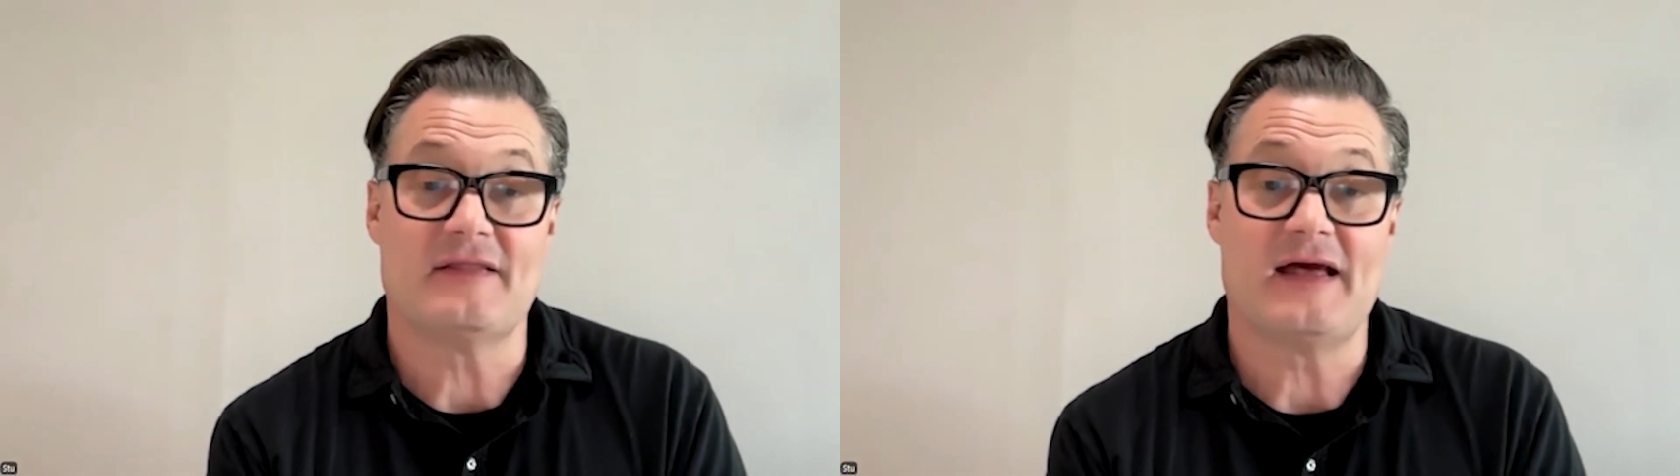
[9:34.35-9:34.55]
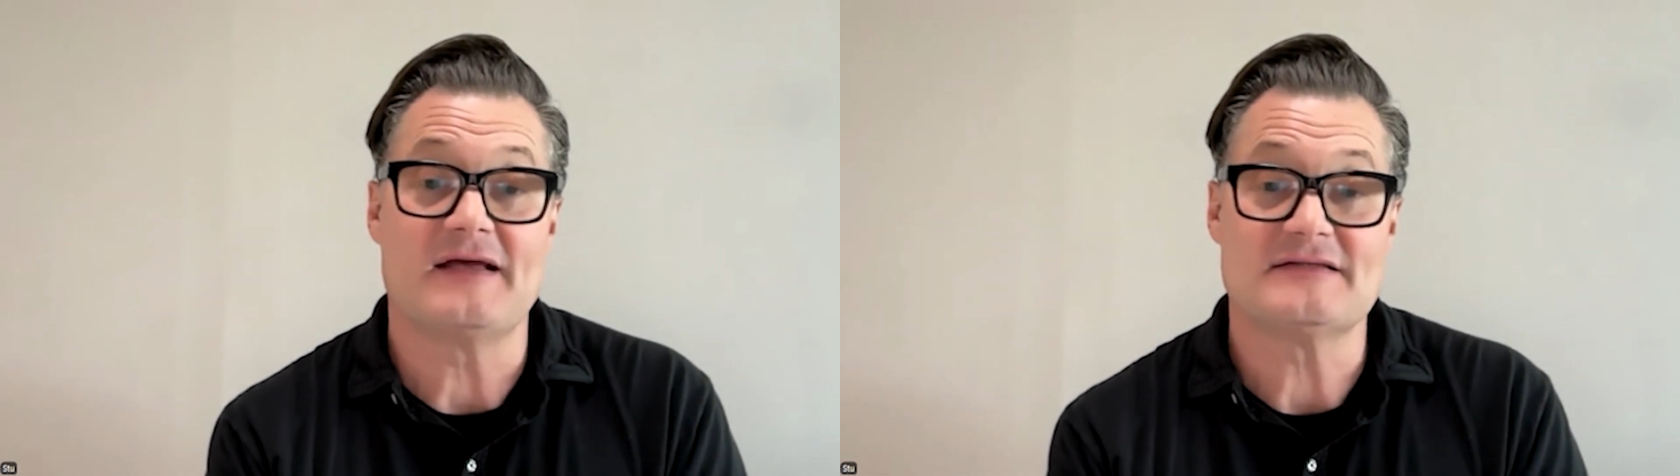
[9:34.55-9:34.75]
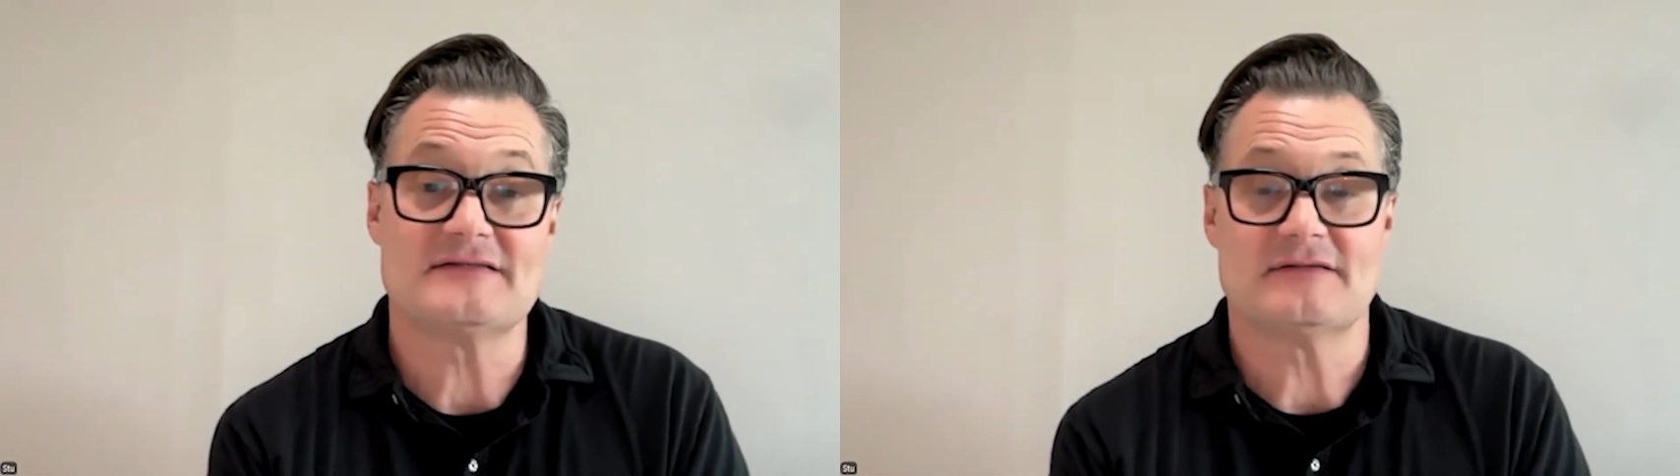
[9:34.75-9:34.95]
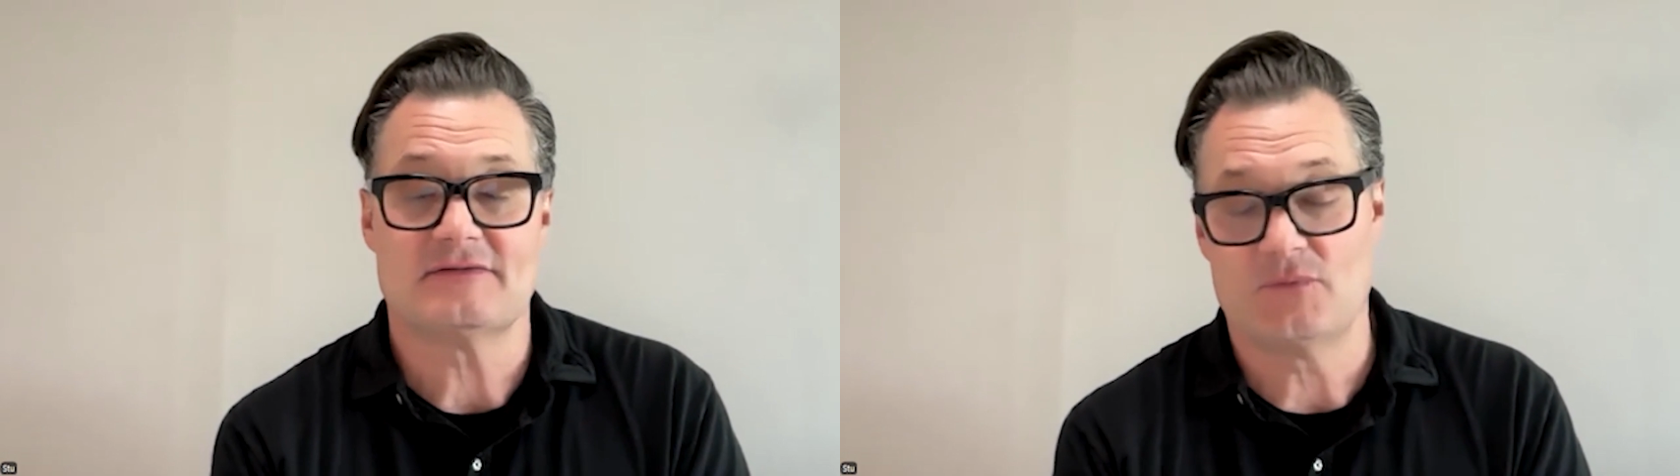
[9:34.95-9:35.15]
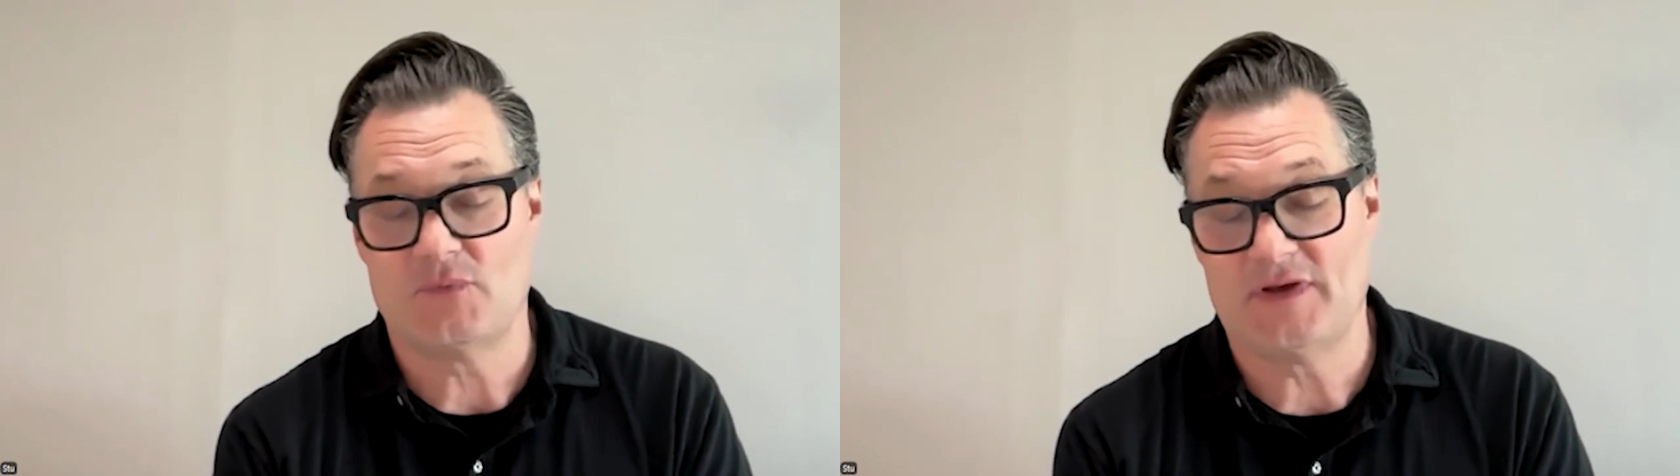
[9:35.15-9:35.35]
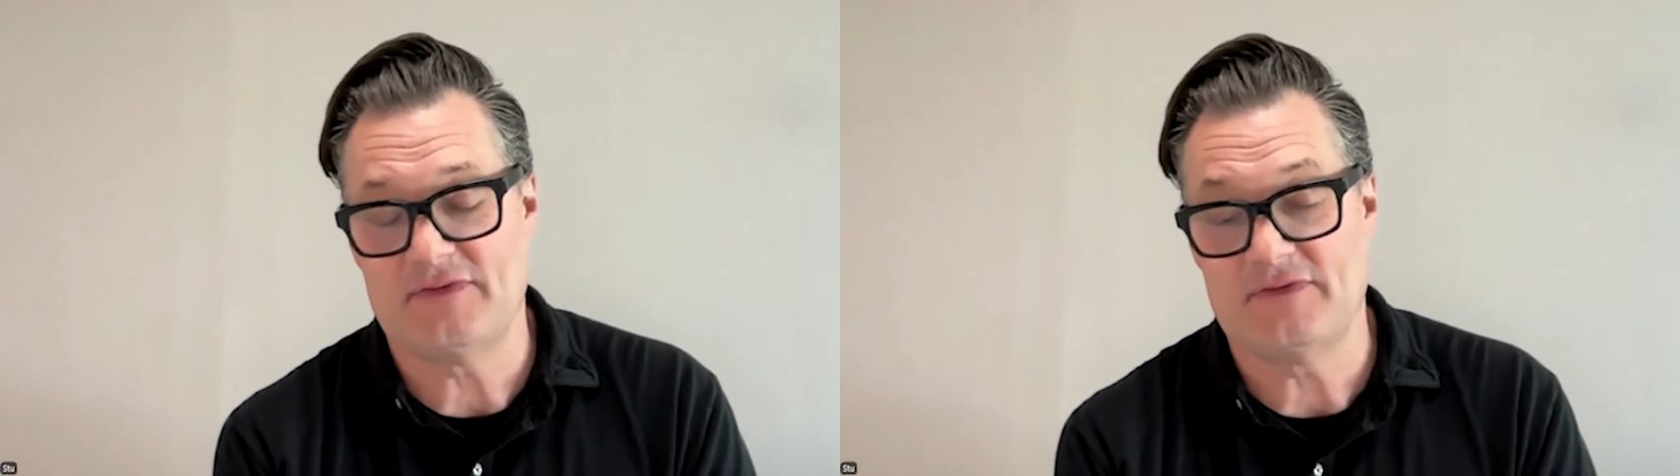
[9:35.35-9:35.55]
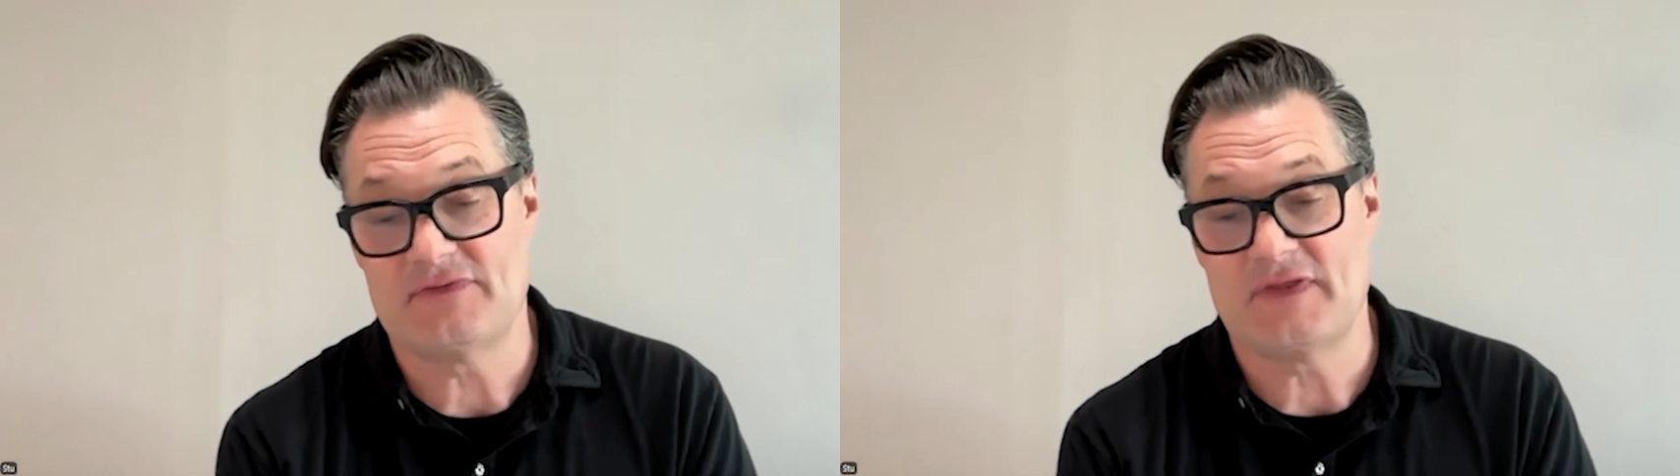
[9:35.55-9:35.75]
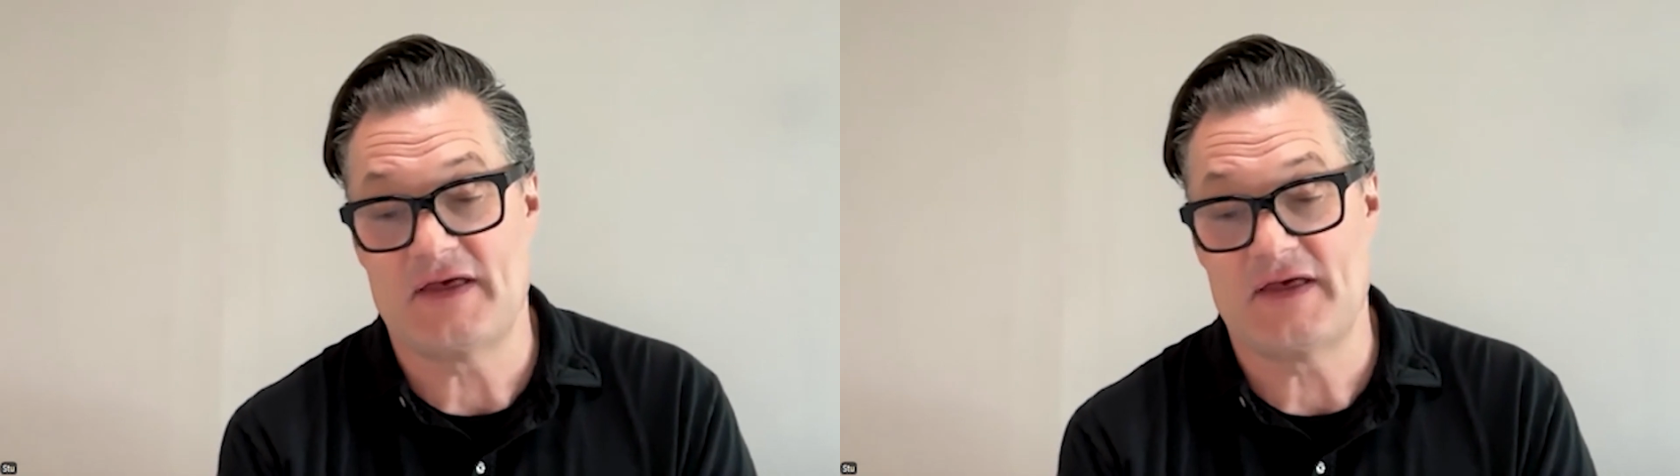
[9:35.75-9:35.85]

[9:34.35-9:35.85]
that with